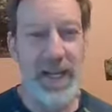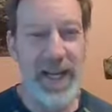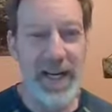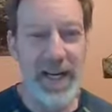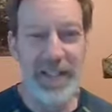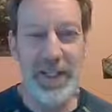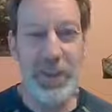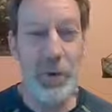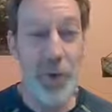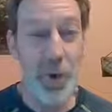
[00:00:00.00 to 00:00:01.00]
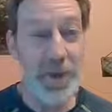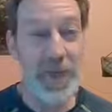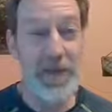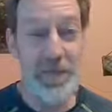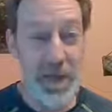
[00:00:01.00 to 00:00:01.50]
And I said, Lord,
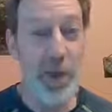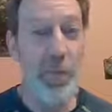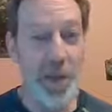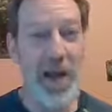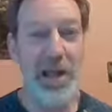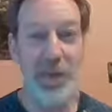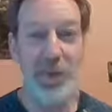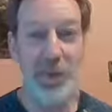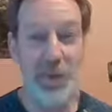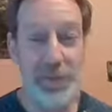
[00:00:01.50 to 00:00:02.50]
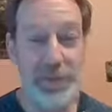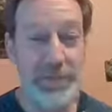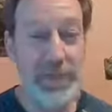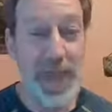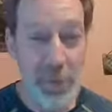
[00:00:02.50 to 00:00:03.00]
if at all possible,
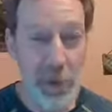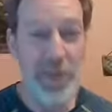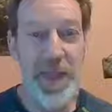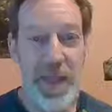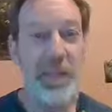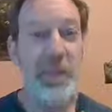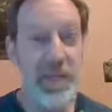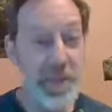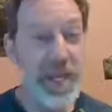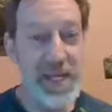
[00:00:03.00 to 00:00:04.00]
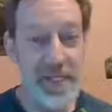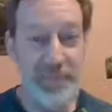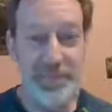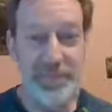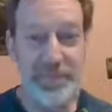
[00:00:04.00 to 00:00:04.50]
I want that to be me
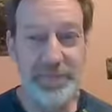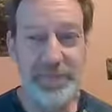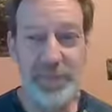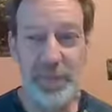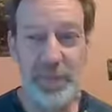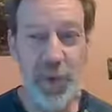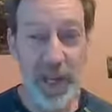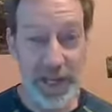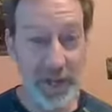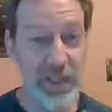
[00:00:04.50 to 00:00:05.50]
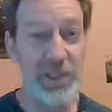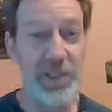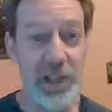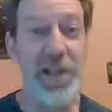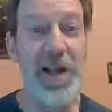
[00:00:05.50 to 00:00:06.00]
while I'm
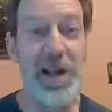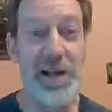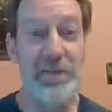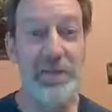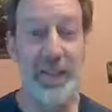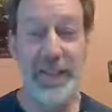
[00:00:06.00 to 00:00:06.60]
still alive.